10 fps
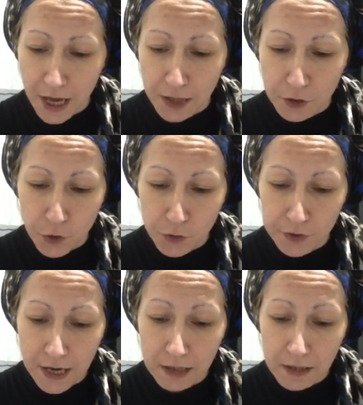and know
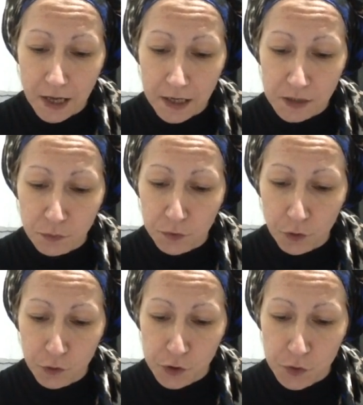that Allah is with
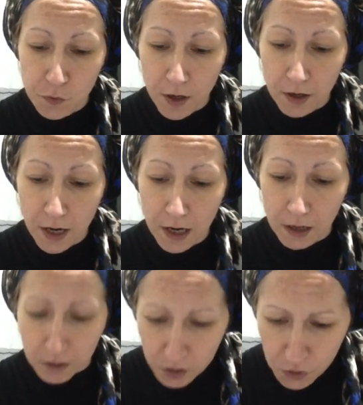those who are
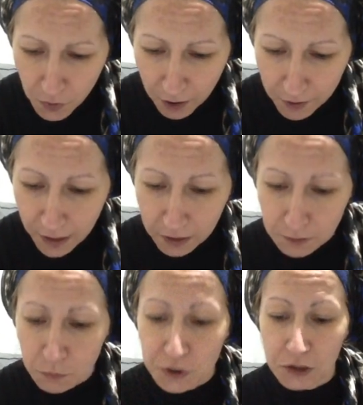
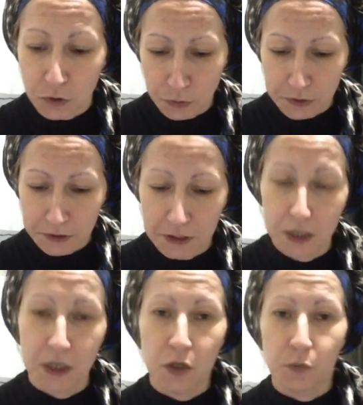al-mutakun,
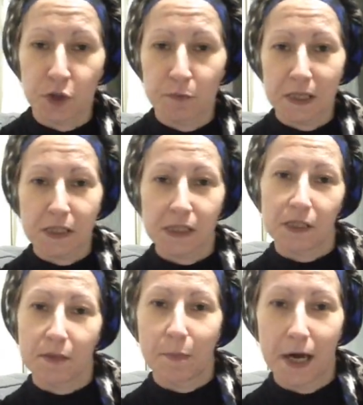which means
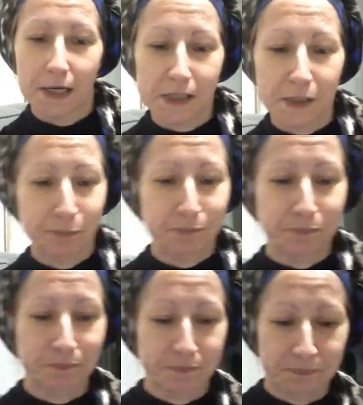the pious.
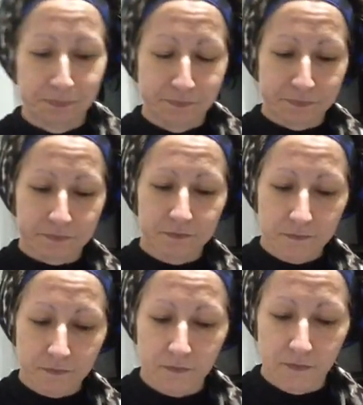
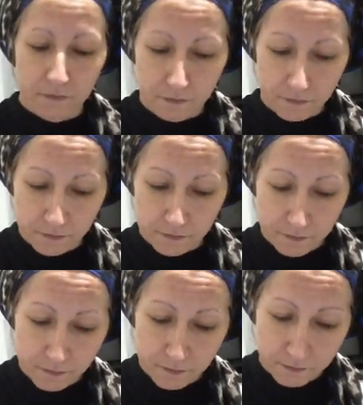
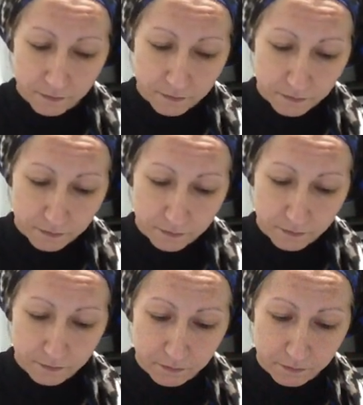
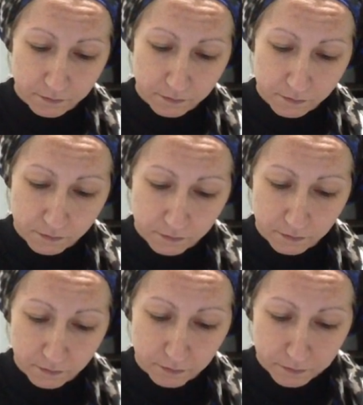
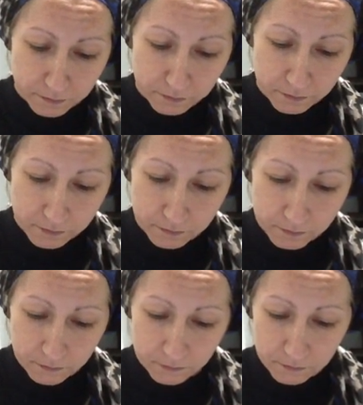
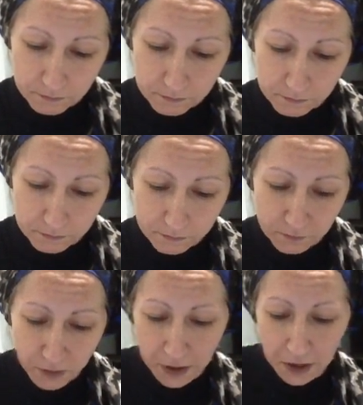
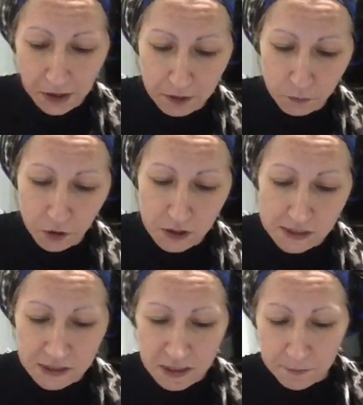Okay, we're going to
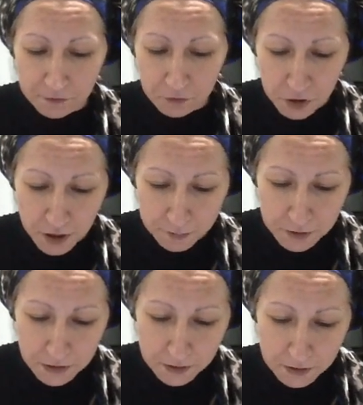skip a few
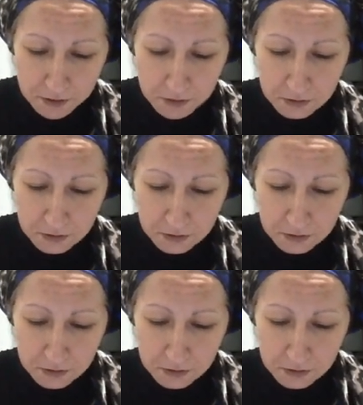chapters.